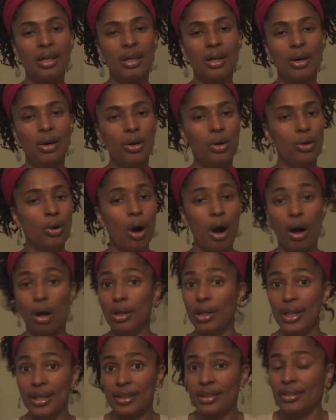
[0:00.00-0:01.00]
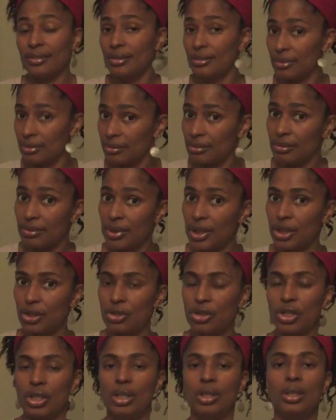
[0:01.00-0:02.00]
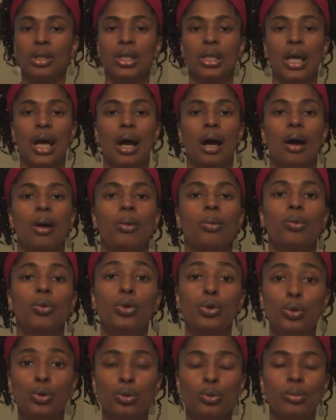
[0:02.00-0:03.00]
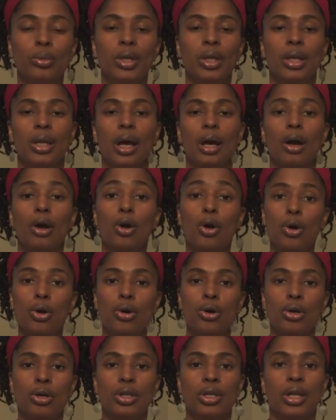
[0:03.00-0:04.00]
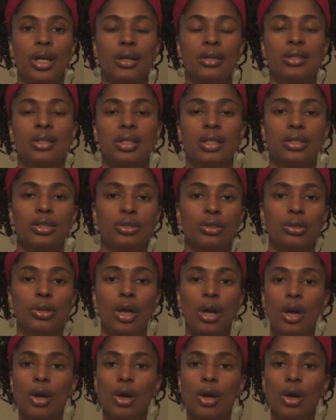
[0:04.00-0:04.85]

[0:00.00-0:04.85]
hold all that energy in our womb, in our core, in our center,